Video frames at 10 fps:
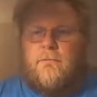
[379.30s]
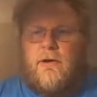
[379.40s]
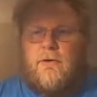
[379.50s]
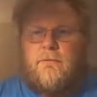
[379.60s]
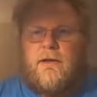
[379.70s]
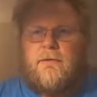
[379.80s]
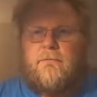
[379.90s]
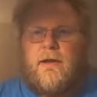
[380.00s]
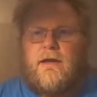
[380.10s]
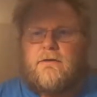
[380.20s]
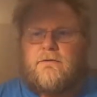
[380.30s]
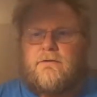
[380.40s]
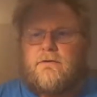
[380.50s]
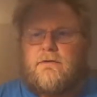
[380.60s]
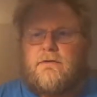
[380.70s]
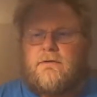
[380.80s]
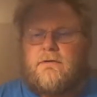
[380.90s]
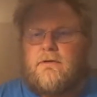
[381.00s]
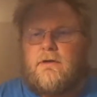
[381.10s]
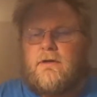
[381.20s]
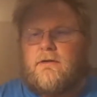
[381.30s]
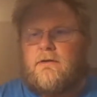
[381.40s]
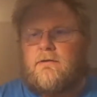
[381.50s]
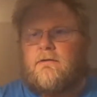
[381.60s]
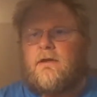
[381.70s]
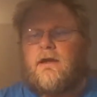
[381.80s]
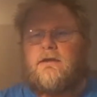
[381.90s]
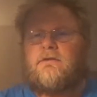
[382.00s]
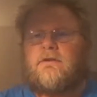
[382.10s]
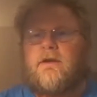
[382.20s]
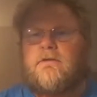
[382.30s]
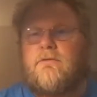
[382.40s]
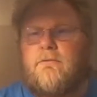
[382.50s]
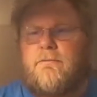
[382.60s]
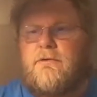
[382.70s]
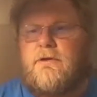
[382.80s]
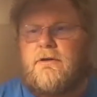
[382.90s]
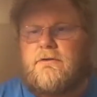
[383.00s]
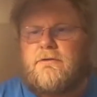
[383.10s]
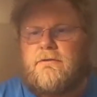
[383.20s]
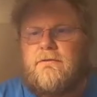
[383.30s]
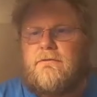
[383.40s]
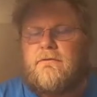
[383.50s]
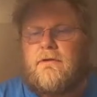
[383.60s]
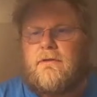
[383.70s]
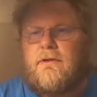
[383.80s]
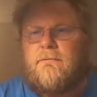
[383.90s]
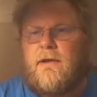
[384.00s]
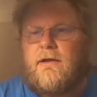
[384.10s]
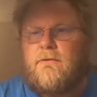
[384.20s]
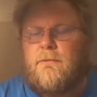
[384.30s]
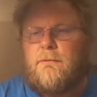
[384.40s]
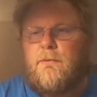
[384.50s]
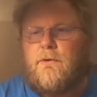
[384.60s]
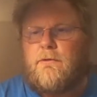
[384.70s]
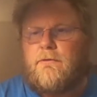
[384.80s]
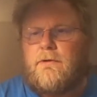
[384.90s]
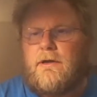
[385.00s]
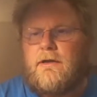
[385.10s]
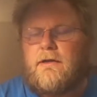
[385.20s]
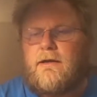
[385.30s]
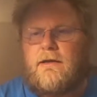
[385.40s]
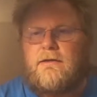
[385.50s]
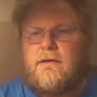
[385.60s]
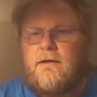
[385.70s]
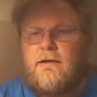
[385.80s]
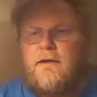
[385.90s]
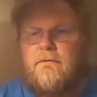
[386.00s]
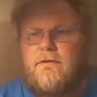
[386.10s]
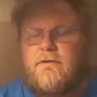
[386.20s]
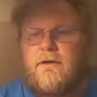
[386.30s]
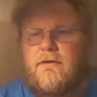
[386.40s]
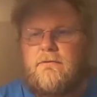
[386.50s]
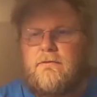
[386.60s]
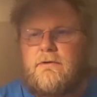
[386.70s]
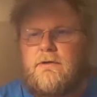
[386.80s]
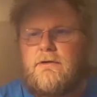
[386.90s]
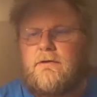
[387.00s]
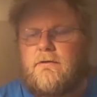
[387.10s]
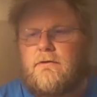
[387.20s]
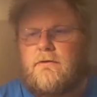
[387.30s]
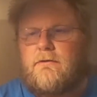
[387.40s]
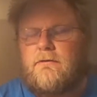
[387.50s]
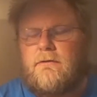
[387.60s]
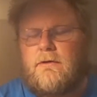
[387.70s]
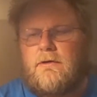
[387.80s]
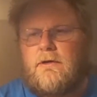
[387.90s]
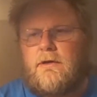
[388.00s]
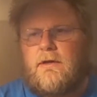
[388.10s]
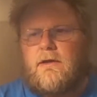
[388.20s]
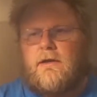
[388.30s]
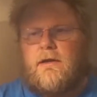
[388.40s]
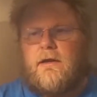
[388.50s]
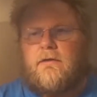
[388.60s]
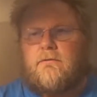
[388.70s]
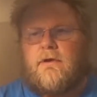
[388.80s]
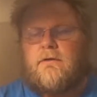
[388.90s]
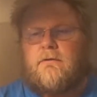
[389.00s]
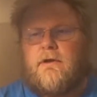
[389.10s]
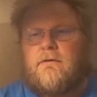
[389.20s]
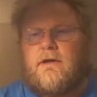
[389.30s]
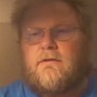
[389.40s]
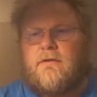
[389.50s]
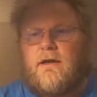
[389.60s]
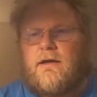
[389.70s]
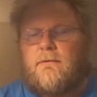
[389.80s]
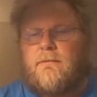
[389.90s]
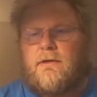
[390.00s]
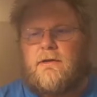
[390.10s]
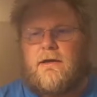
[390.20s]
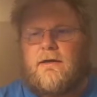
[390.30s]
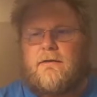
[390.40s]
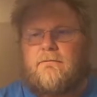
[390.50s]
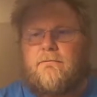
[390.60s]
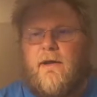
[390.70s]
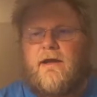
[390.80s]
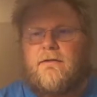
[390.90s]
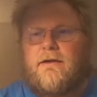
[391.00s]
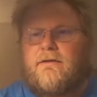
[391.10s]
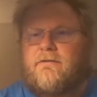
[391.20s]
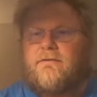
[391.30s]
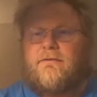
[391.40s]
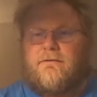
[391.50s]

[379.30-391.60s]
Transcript: Paul Man Basson and HK2 Productions, I think back on Memorial Day, and I did not have a channel yet or it was right around that time, and I backlashed